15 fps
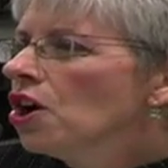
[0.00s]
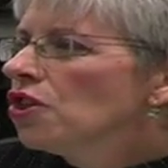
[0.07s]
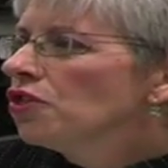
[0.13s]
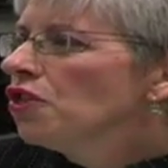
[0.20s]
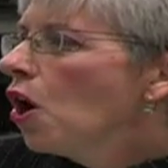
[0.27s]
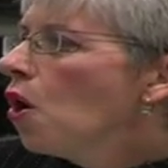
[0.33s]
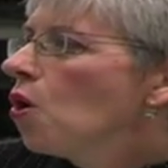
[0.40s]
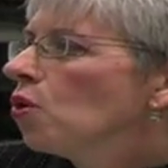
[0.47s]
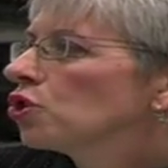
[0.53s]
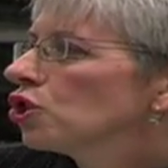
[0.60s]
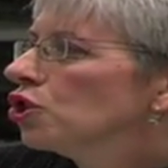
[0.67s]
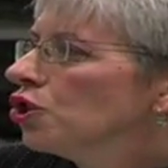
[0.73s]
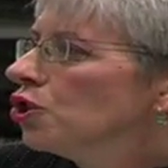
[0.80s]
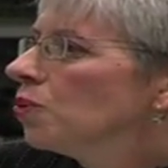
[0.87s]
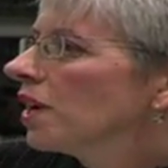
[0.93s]
those
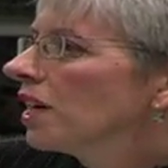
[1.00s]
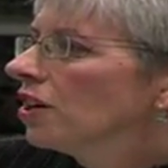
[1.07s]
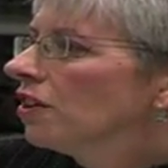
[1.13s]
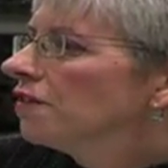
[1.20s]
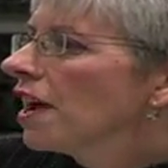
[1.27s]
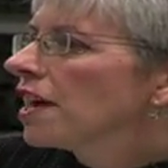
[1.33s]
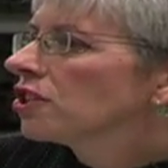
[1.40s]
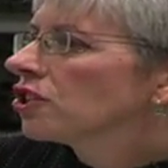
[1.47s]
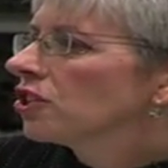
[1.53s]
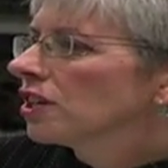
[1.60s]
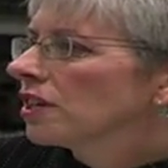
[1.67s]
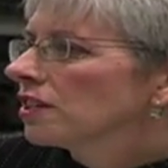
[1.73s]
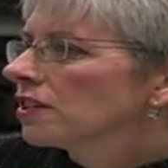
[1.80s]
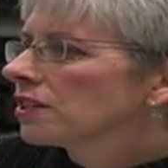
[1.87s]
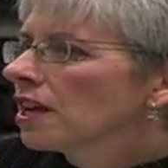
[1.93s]
new
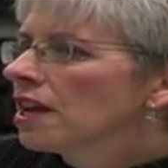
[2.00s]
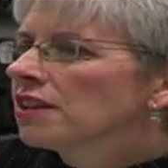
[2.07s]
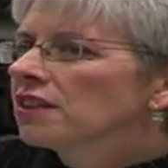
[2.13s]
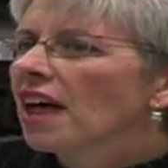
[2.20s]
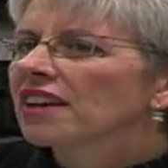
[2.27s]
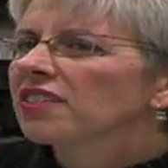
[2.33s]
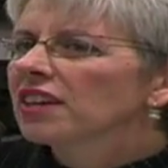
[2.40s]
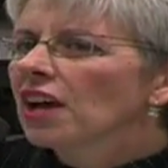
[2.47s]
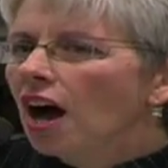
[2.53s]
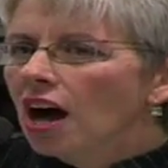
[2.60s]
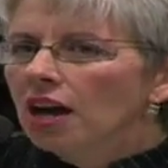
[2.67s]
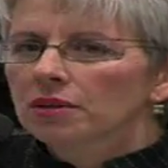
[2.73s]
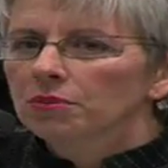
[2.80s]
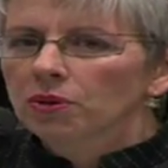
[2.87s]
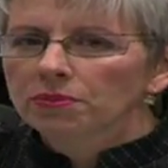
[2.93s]
innovations like the
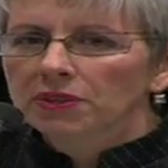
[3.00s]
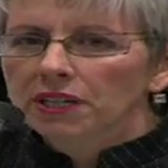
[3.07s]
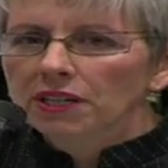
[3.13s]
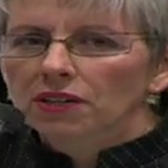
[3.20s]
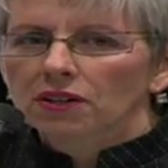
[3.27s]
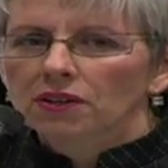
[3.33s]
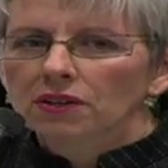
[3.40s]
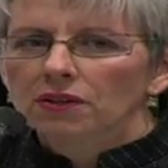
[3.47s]
automobile.